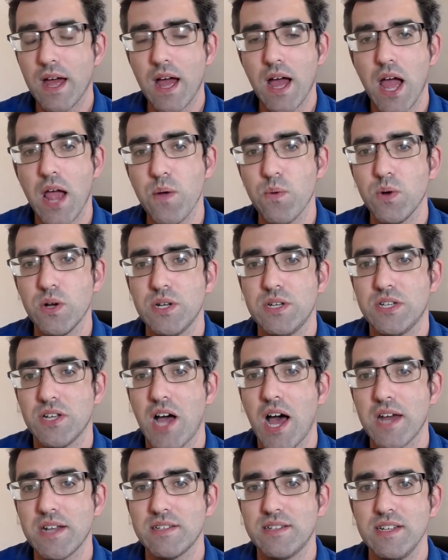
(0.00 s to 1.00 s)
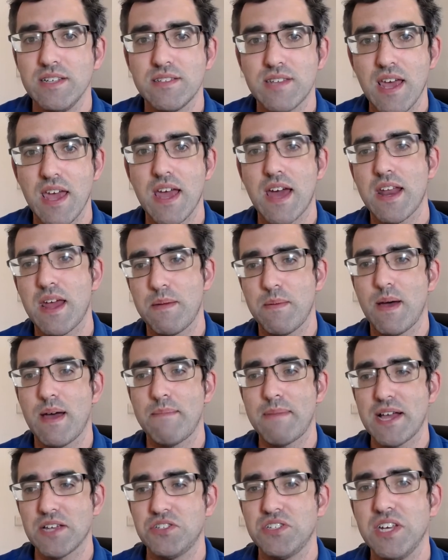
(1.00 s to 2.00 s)
would honestly say, and I'm
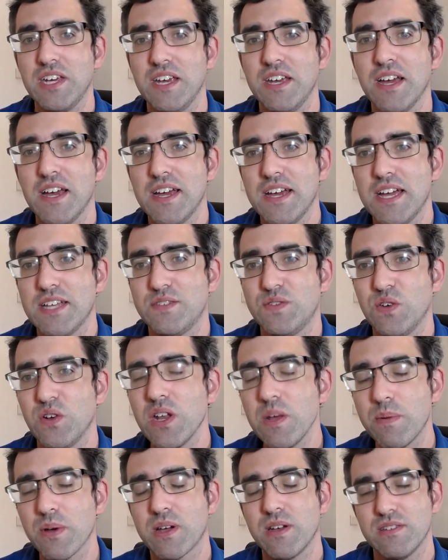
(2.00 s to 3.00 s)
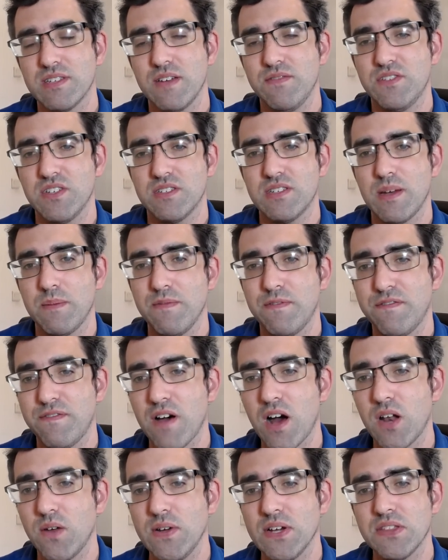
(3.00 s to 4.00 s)
actually, it's funny because I'm
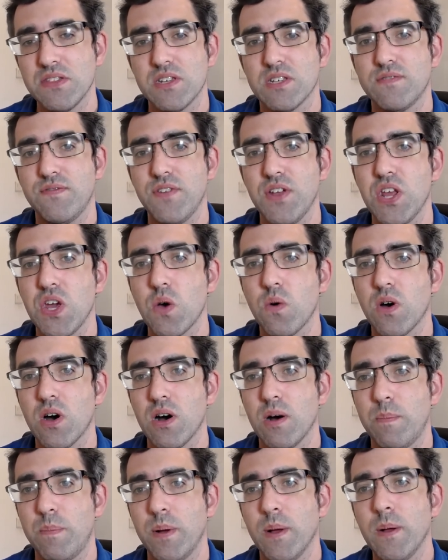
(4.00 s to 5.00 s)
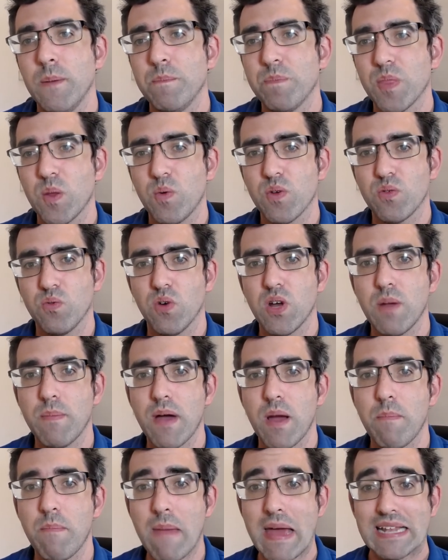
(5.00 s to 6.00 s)
following this video up with one
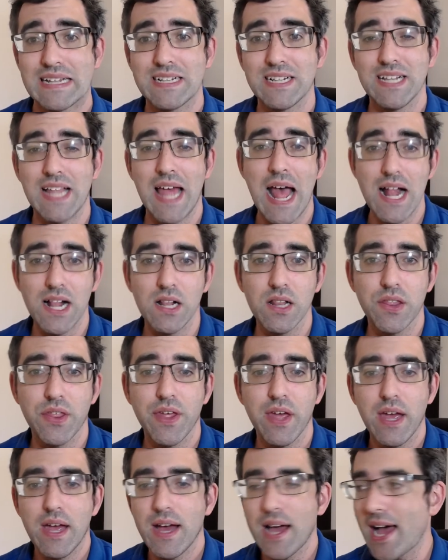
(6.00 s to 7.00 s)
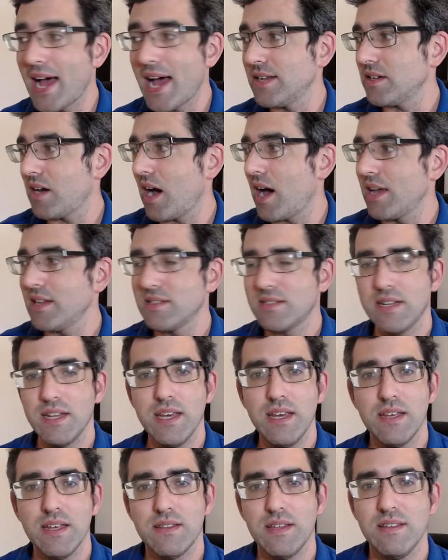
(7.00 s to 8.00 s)
about mental health. And
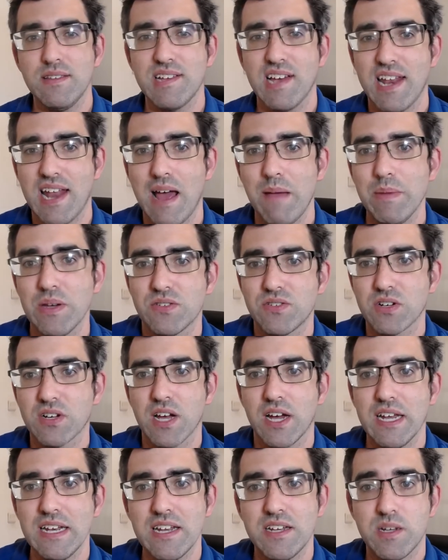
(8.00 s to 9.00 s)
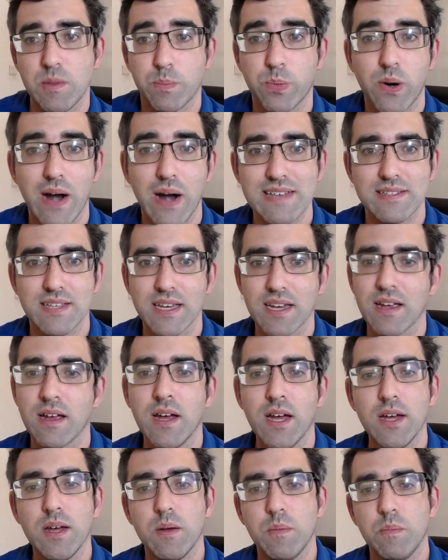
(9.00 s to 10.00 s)
honestly, these dynamics are kind of depressing,
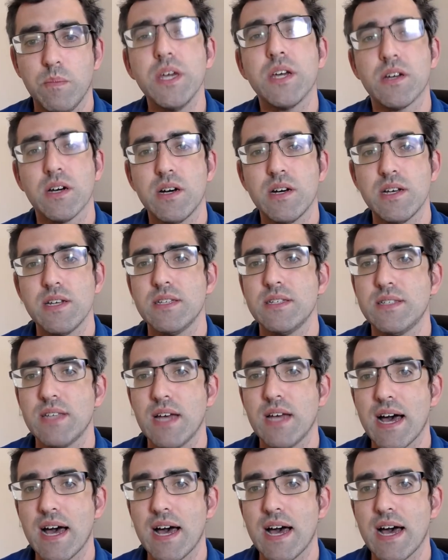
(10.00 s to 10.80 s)
because